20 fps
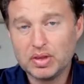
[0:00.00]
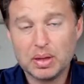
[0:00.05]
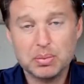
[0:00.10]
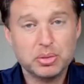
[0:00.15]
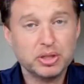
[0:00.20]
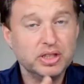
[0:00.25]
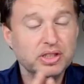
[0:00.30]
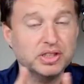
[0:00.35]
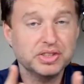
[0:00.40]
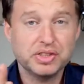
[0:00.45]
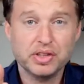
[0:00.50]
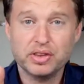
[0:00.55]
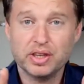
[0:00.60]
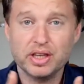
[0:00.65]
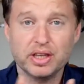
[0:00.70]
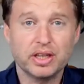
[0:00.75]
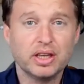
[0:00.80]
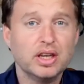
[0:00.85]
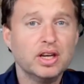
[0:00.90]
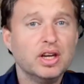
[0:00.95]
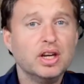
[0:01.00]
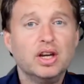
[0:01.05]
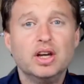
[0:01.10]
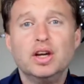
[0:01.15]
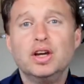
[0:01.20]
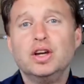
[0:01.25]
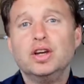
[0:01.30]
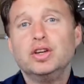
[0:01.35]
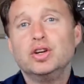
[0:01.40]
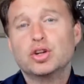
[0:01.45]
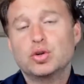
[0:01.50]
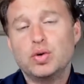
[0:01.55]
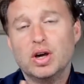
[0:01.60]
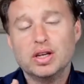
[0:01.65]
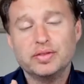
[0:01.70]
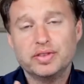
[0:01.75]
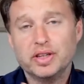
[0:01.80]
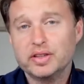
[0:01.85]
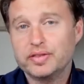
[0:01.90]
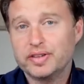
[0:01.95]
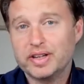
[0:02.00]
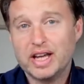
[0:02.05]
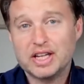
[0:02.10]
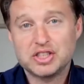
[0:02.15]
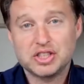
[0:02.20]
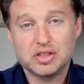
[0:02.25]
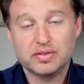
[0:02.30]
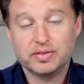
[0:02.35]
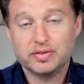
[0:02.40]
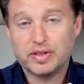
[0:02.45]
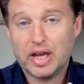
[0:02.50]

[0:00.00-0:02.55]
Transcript: But here's the thing. Your qualified financial